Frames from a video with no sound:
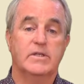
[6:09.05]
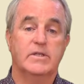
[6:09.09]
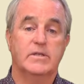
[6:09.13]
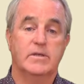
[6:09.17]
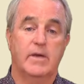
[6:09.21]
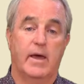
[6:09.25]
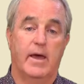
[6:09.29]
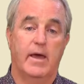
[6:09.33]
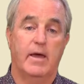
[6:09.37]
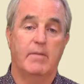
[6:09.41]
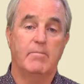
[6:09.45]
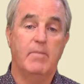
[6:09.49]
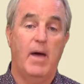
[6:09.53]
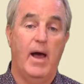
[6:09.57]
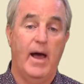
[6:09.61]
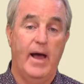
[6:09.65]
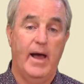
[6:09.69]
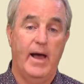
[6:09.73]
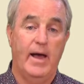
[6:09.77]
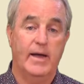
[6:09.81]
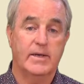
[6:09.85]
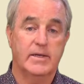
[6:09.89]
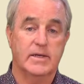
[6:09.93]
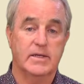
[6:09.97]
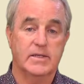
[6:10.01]
same
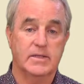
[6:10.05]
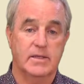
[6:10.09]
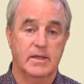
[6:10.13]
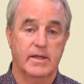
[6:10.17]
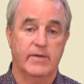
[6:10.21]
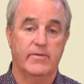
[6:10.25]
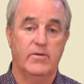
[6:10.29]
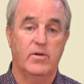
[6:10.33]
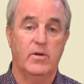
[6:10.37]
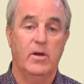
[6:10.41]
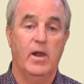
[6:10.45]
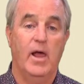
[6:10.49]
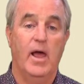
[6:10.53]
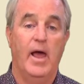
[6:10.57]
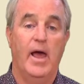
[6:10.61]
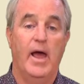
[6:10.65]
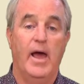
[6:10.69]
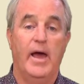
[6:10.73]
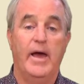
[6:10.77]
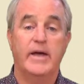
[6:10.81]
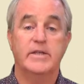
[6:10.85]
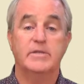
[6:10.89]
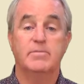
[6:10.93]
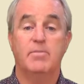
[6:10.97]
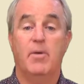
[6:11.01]
hardness level
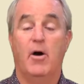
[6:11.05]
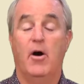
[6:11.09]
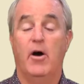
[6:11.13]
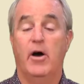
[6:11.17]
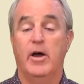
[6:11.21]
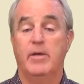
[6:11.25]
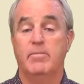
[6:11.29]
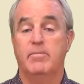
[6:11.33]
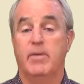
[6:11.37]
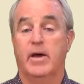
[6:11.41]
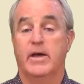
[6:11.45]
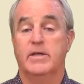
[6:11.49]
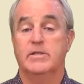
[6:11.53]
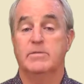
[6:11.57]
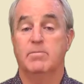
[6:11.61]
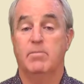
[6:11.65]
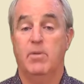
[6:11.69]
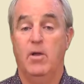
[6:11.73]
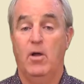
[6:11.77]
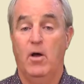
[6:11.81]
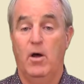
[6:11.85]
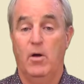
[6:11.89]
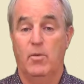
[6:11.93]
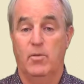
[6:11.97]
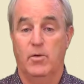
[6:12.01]
as pine-based
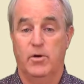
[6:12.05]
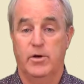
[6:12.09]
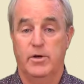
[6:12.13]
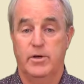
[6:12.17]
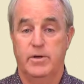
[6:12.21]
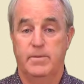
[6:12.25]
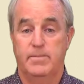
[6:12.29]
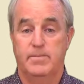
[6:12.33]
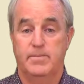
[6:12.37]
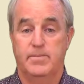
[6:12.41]
plywood.